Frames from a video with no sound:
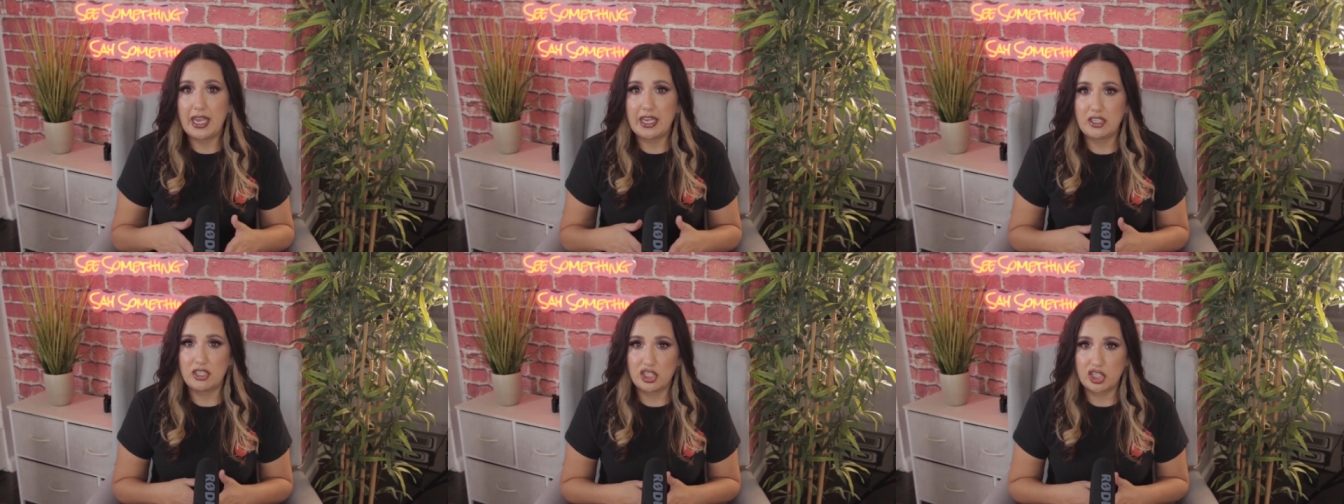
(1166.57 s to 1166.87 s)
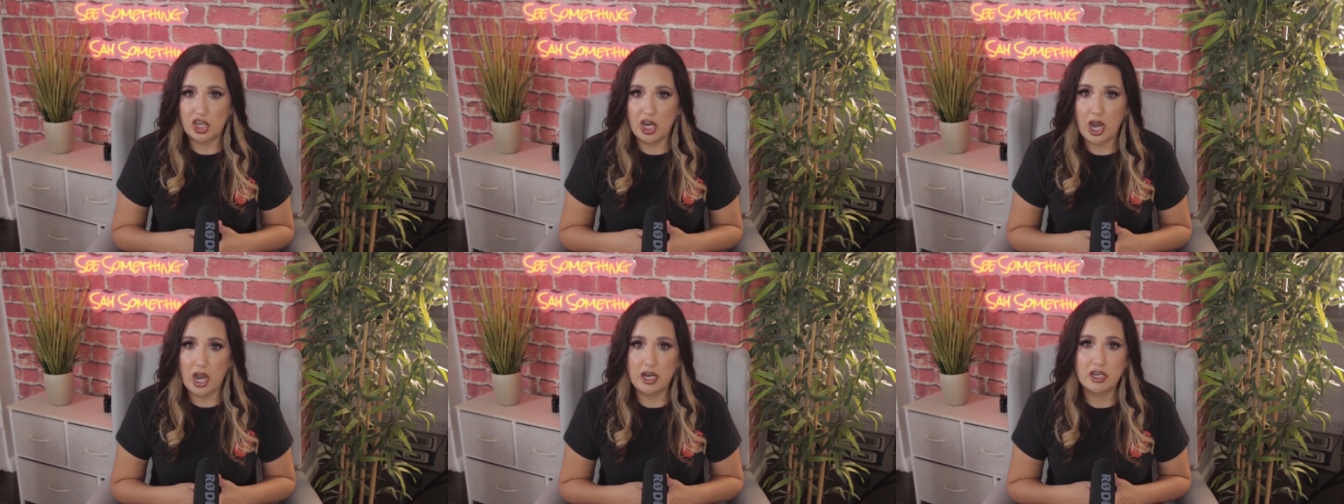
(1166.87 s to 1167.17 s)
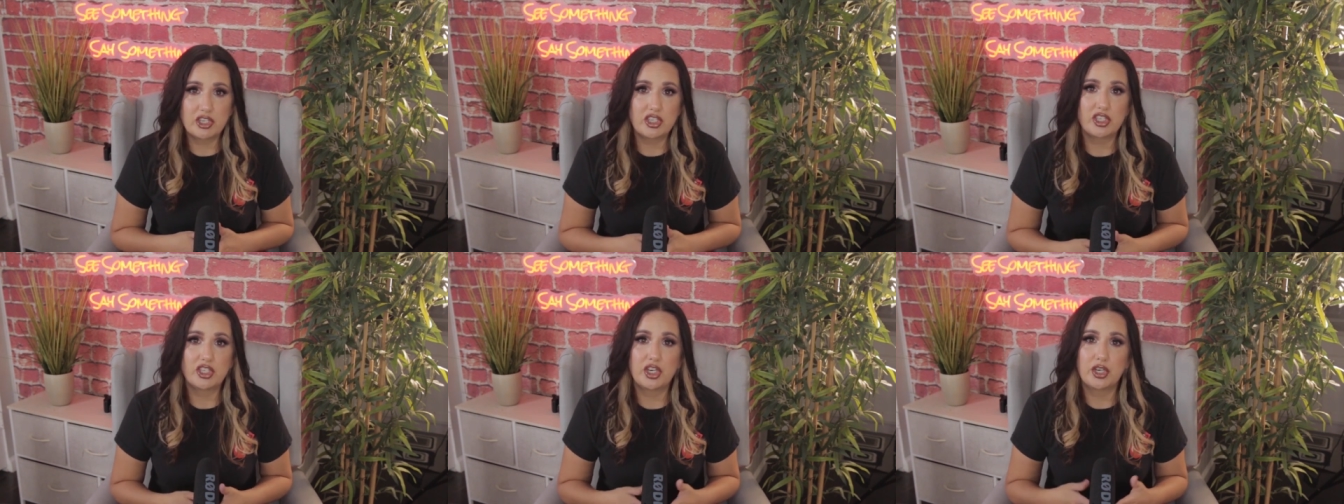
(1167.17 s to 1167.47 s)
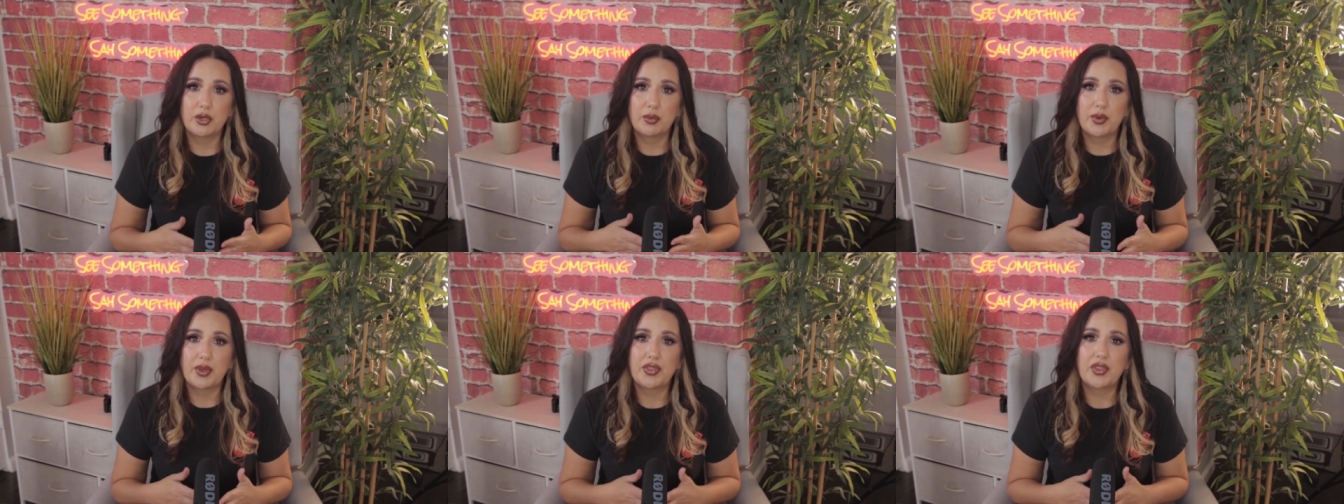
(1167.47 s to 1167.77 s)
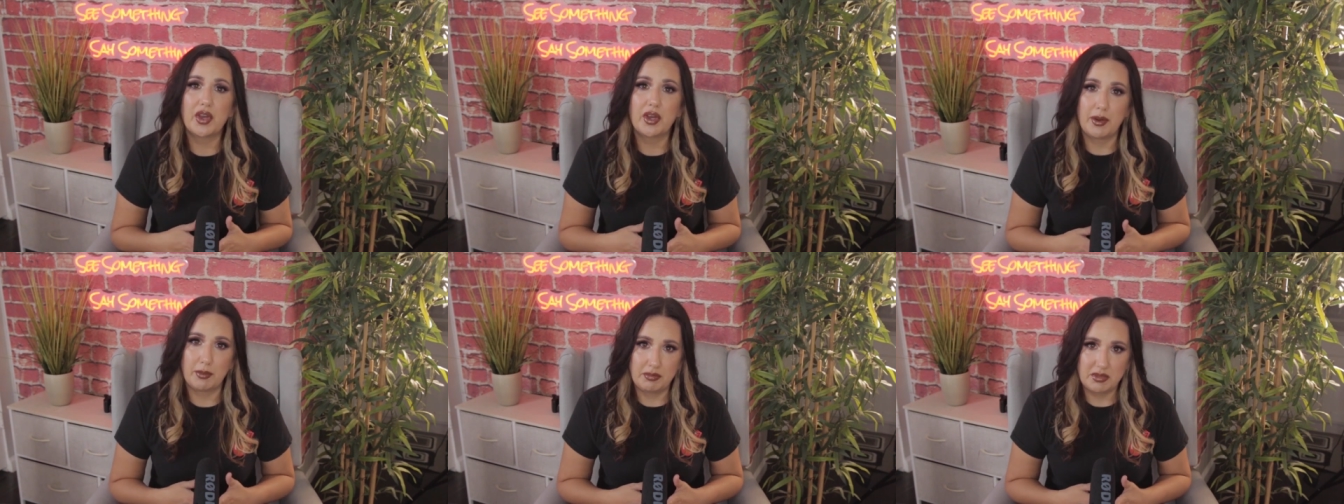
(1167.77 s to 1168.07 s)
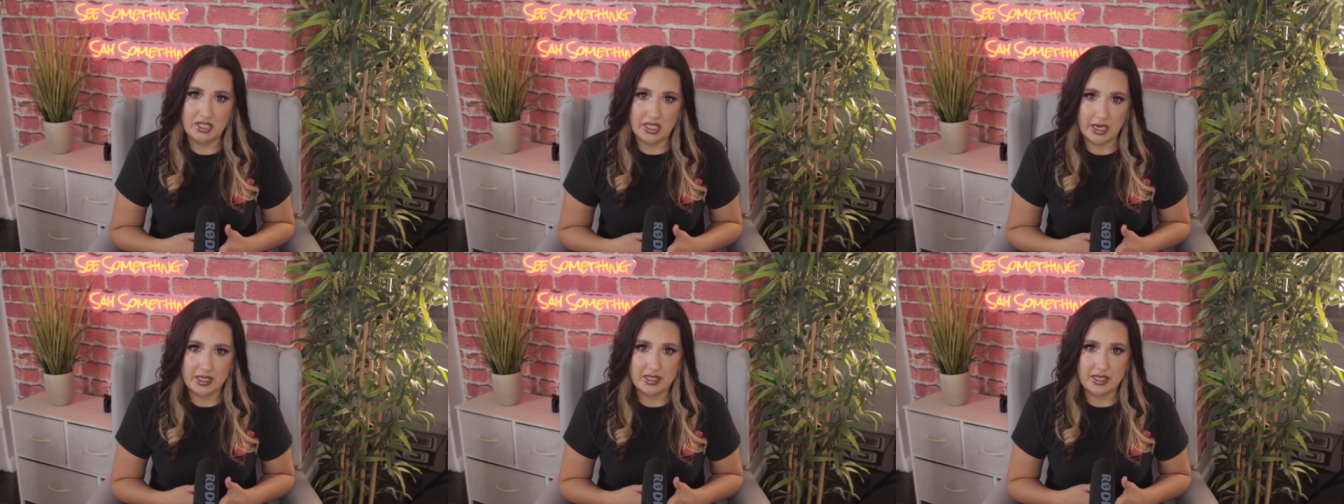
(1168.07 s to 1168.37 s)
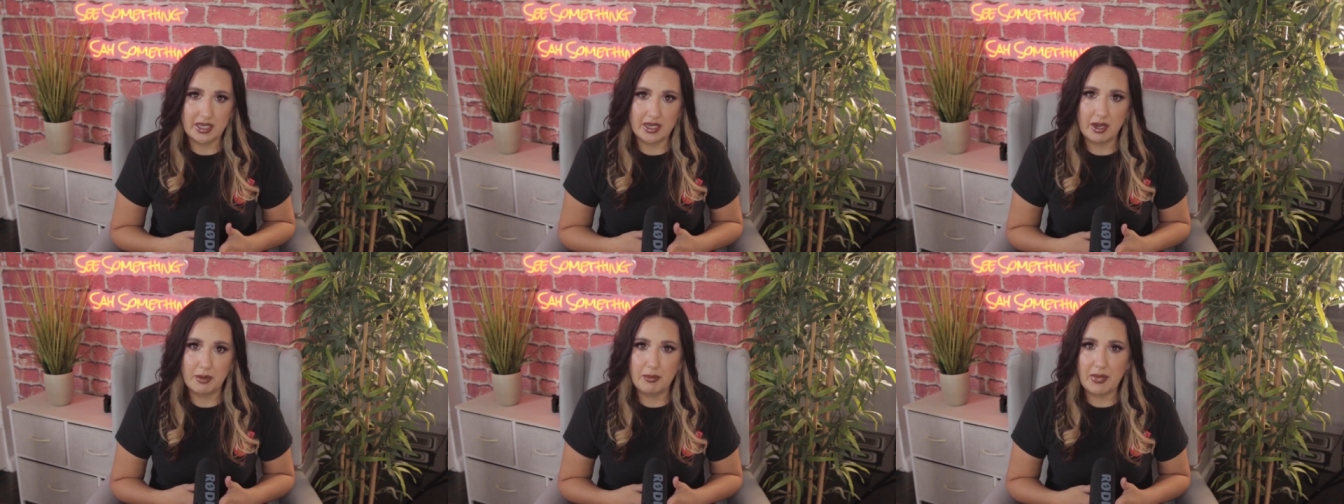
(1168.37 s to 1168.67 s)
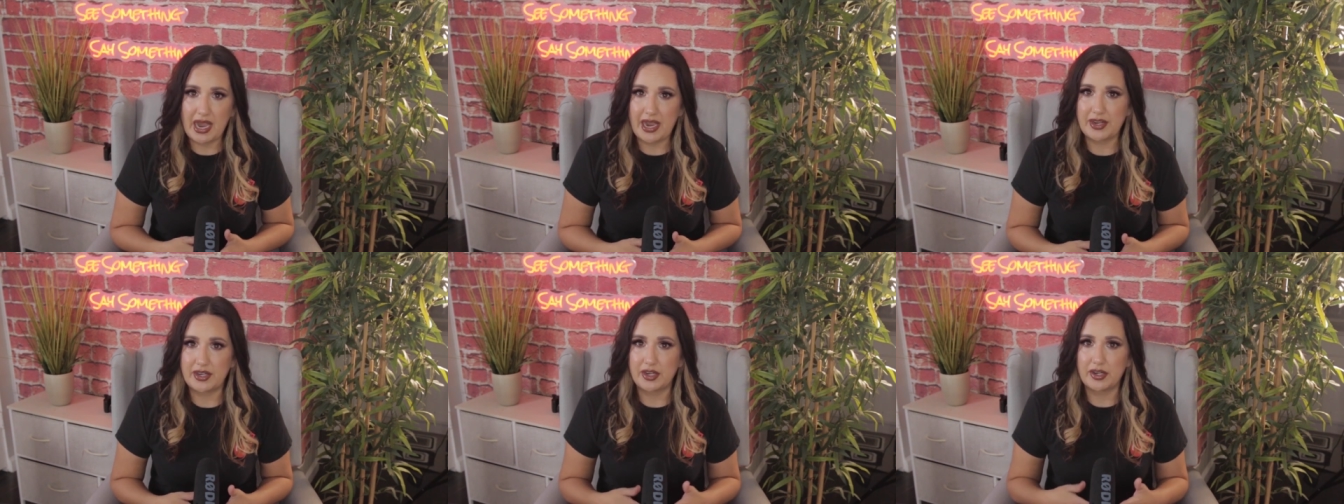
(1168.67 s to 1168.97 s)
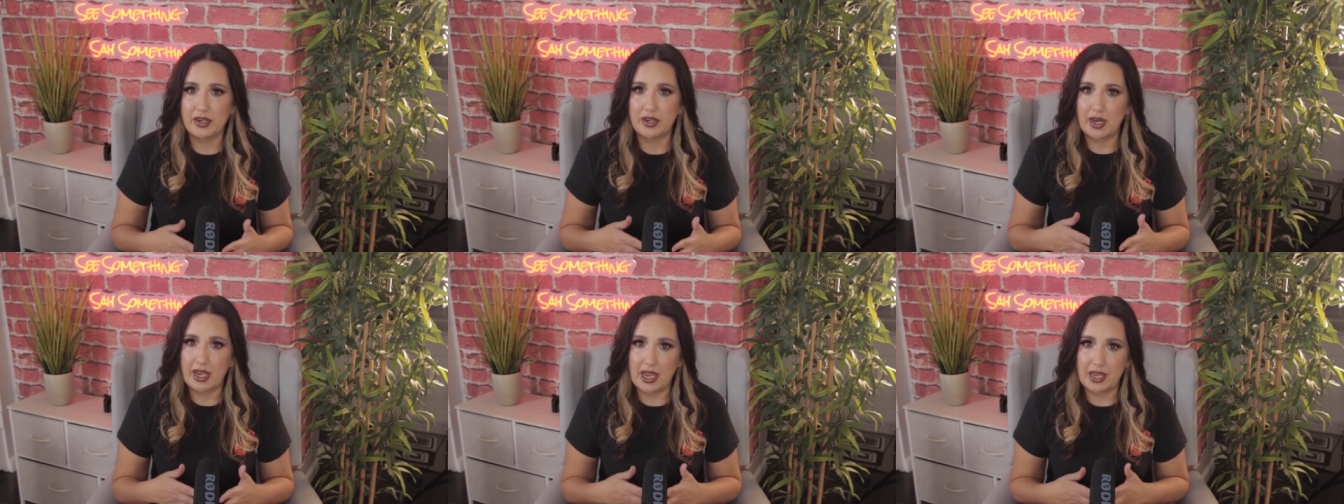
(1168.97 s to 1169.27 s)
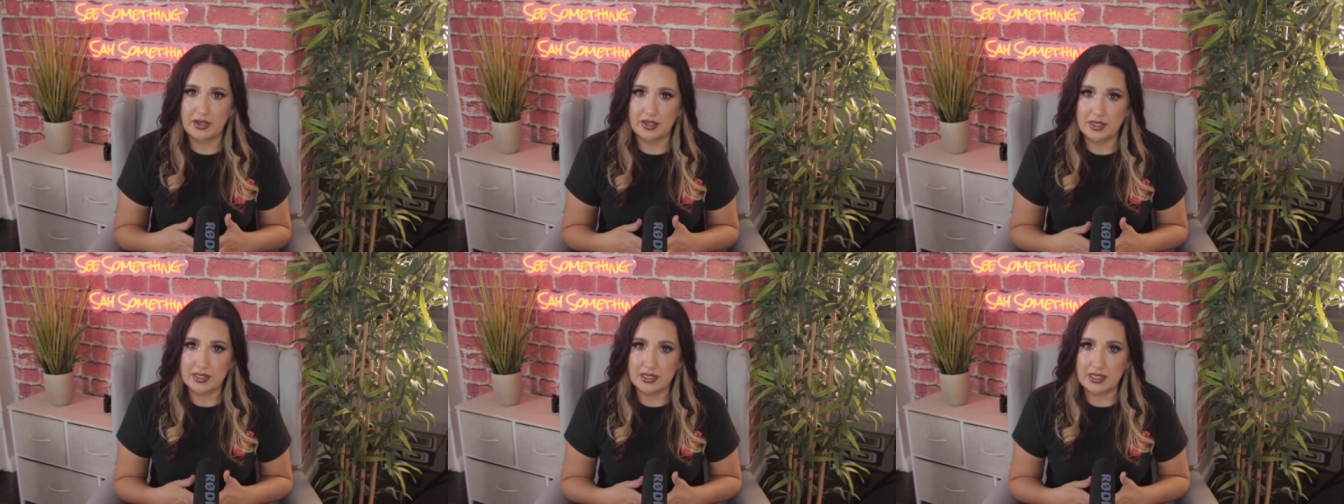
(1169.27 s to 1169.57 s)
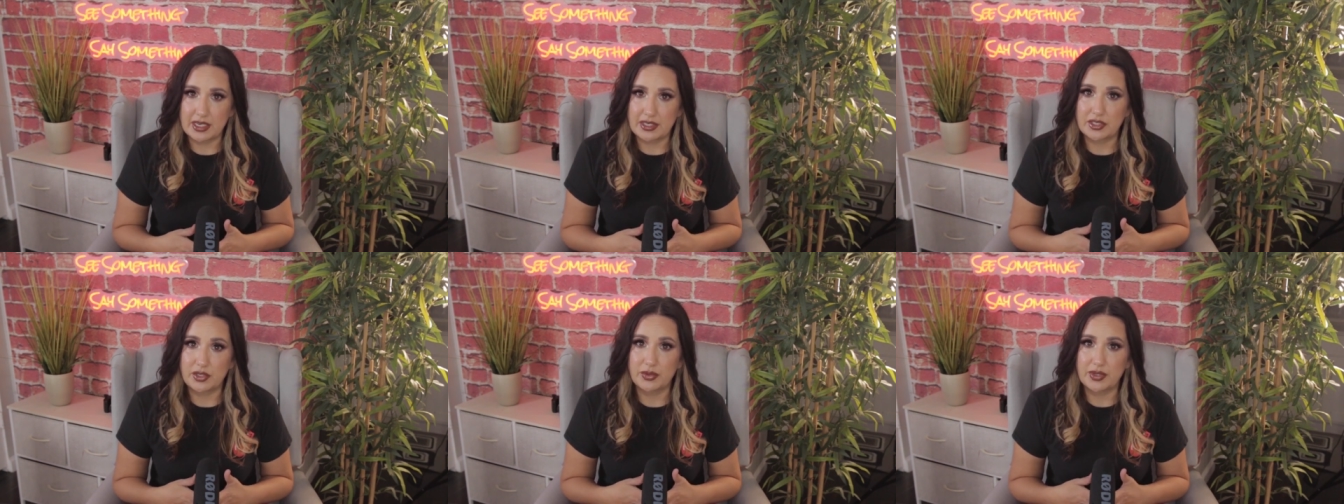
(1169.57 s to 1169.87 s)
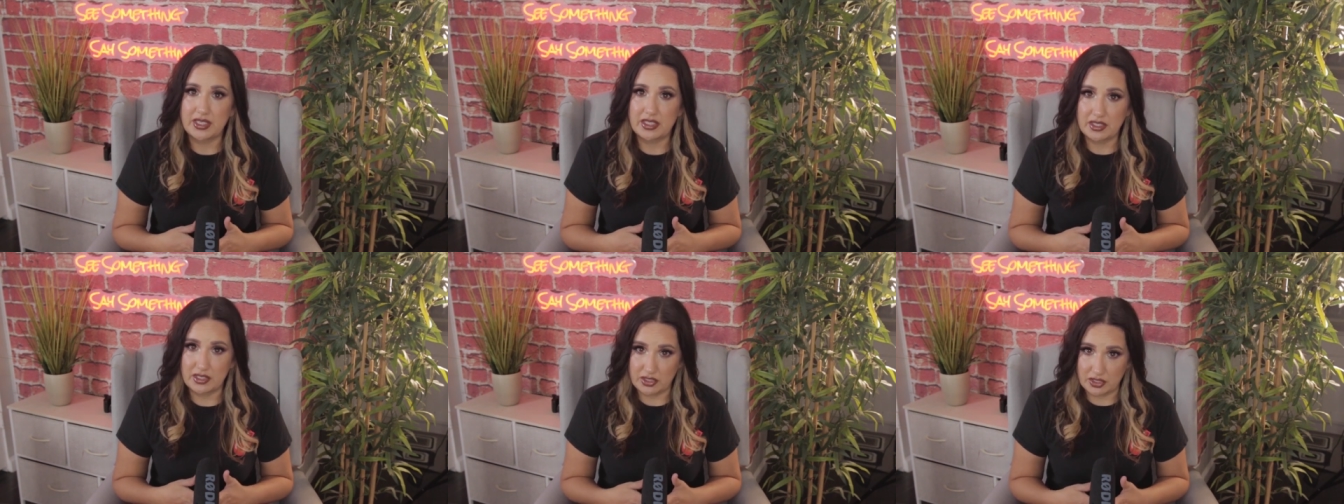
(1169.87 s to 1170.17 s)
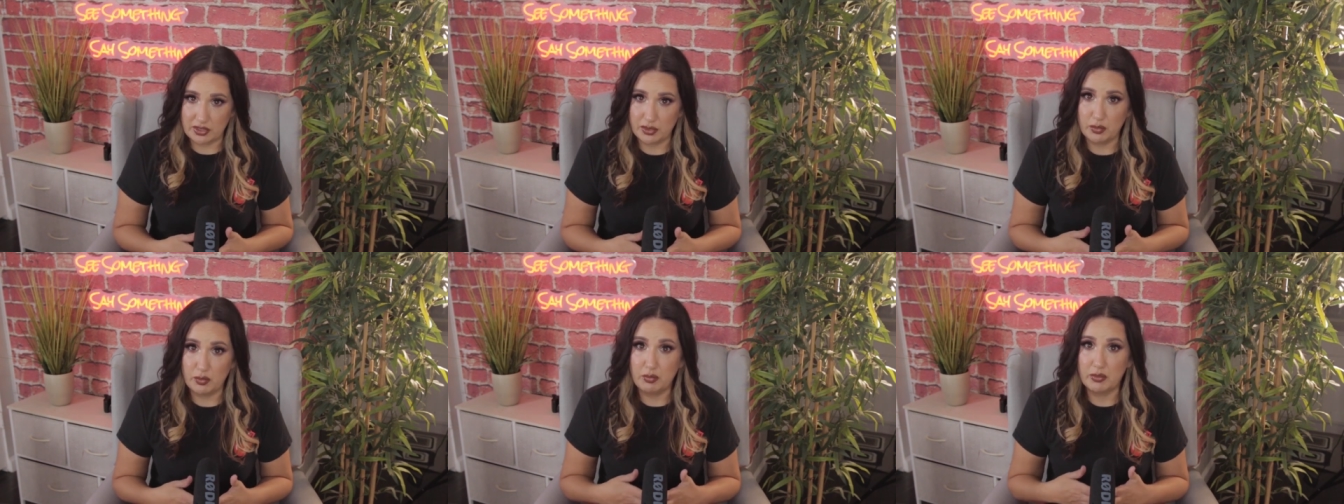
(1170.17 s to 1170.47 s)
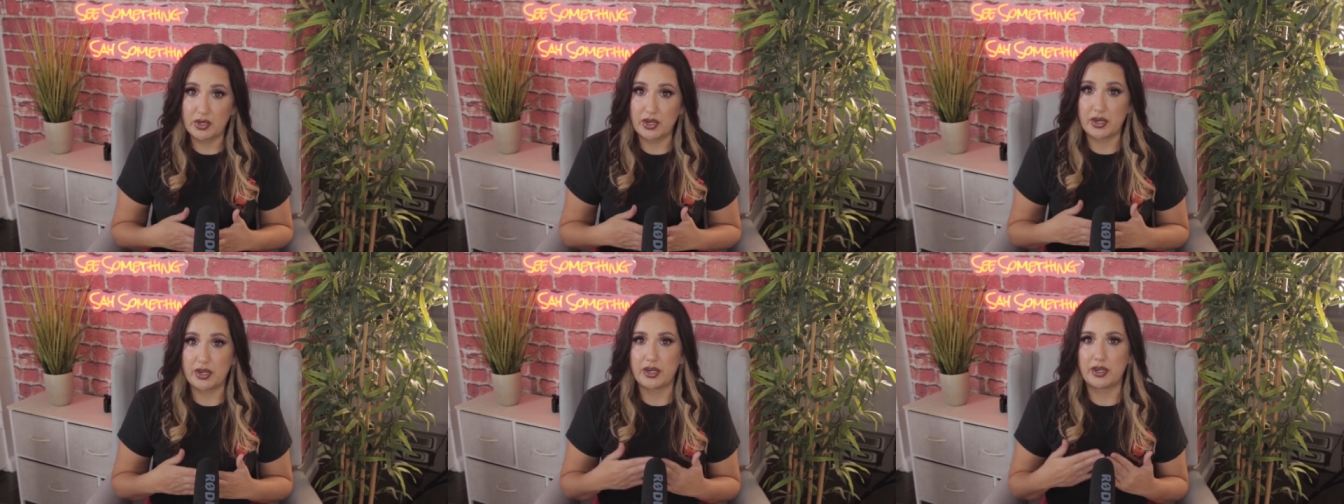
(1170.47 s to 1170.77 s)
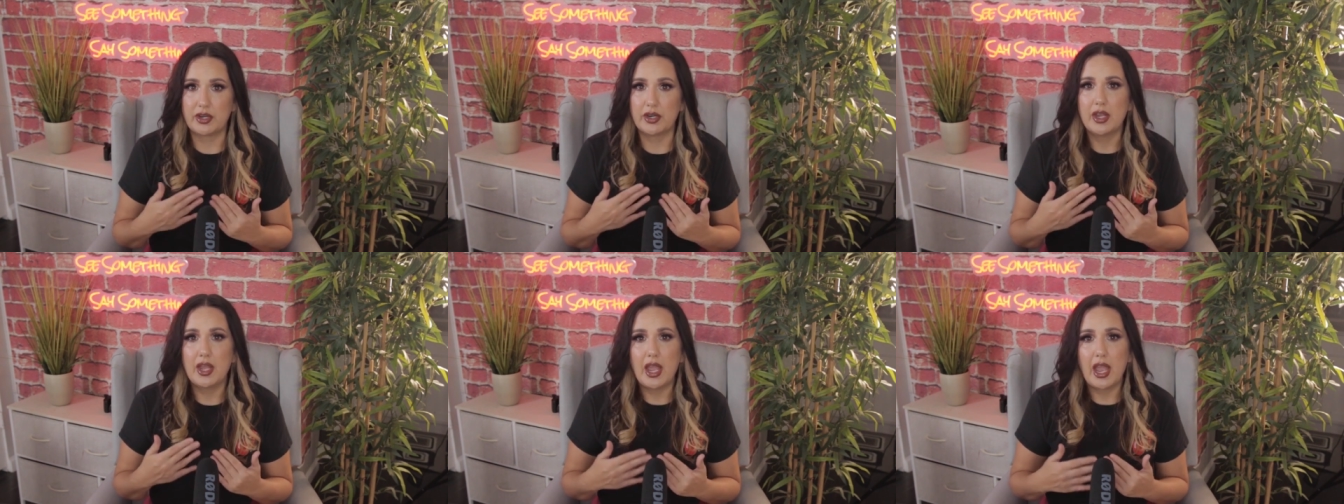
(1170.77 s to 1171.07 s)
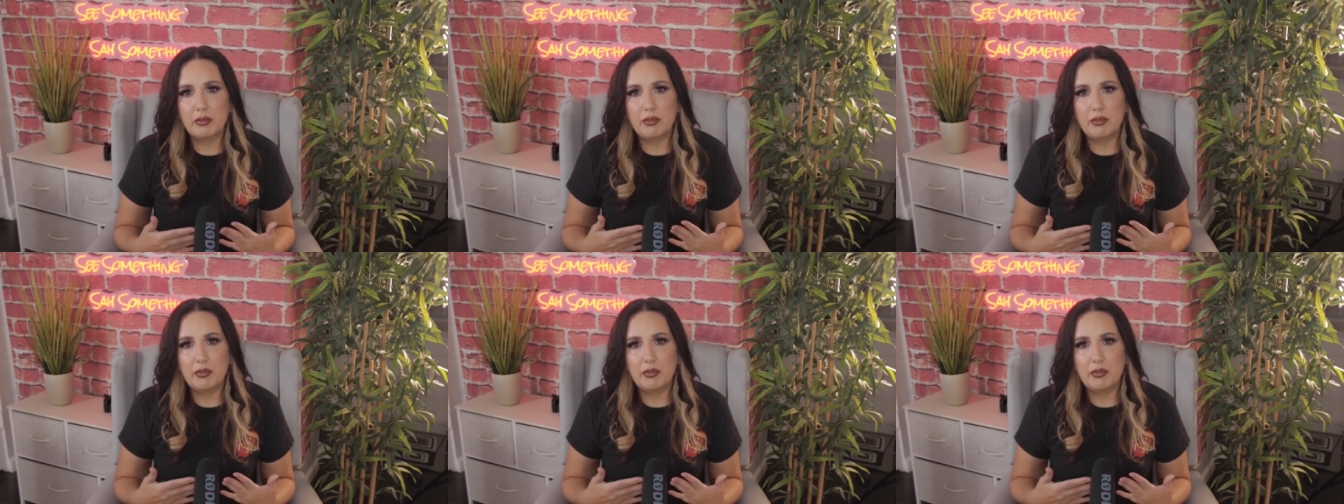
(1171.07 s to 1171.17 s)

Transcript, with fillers: and charged her with abducting a minor and accessory to murder.